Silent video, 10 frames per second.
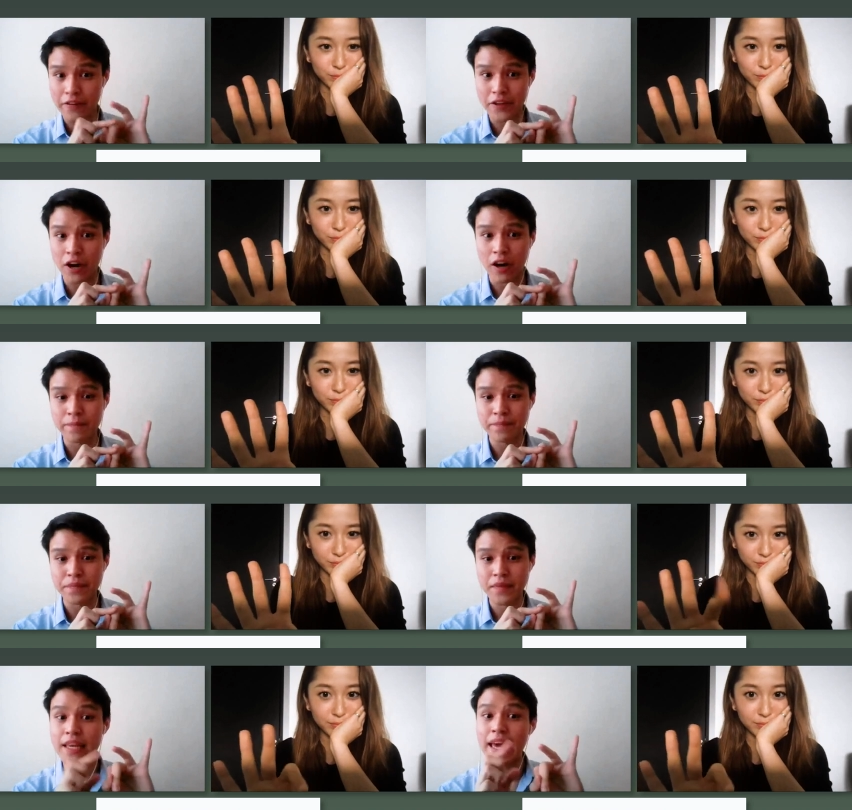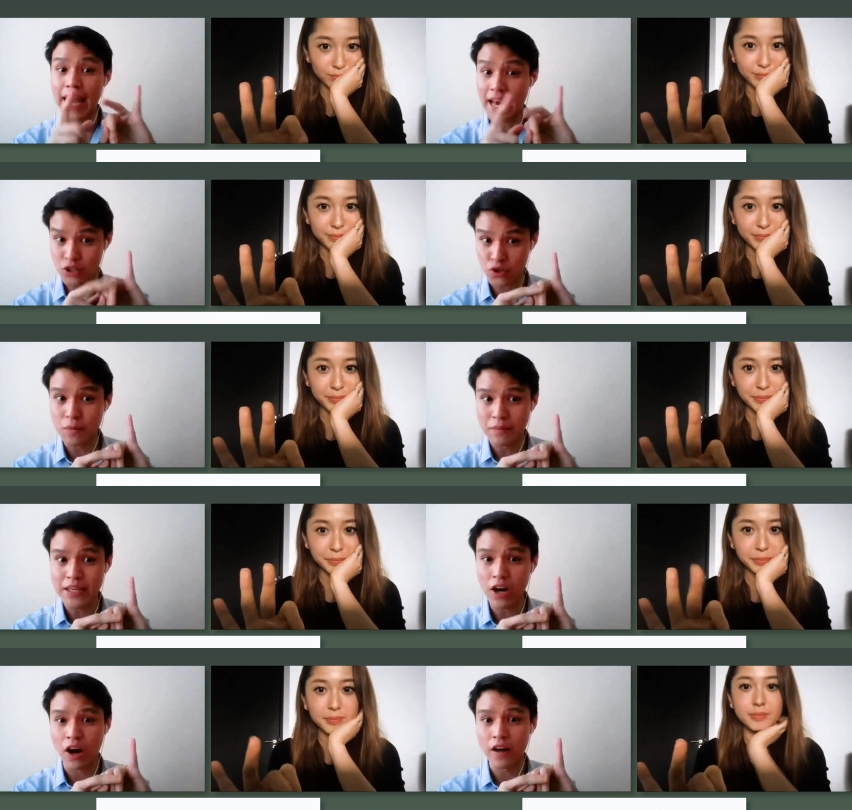Speaker 1: Very hot,
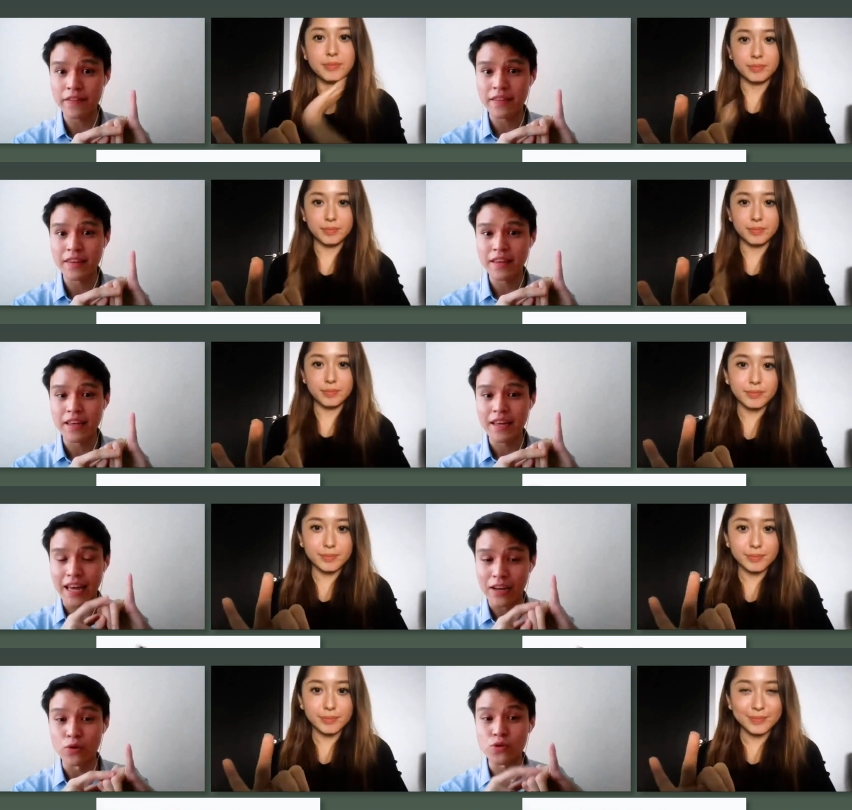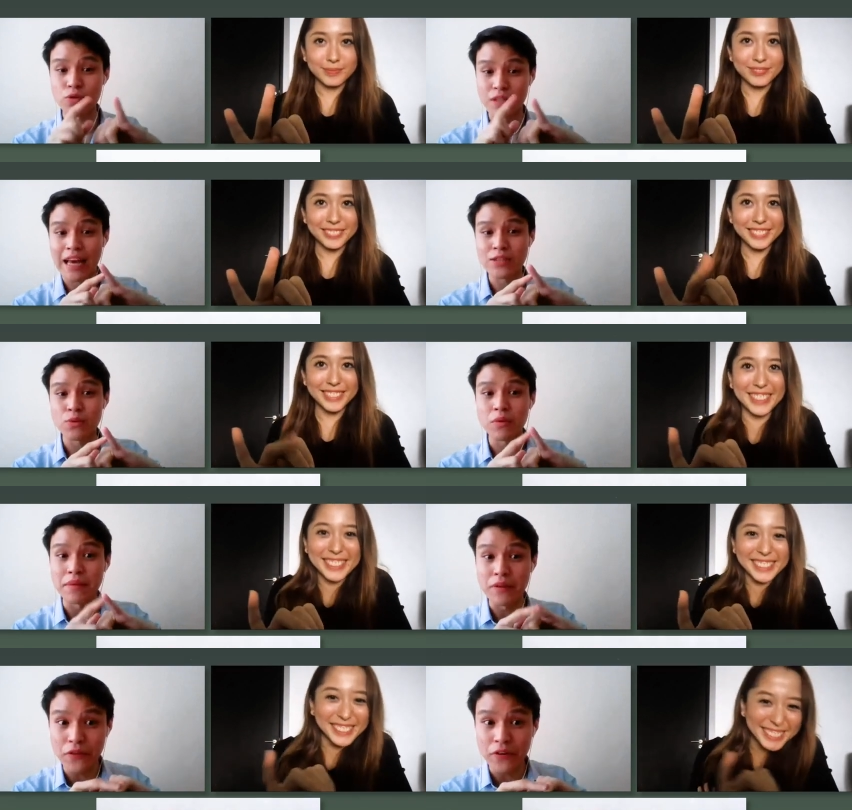extremely hot, and also the last one will be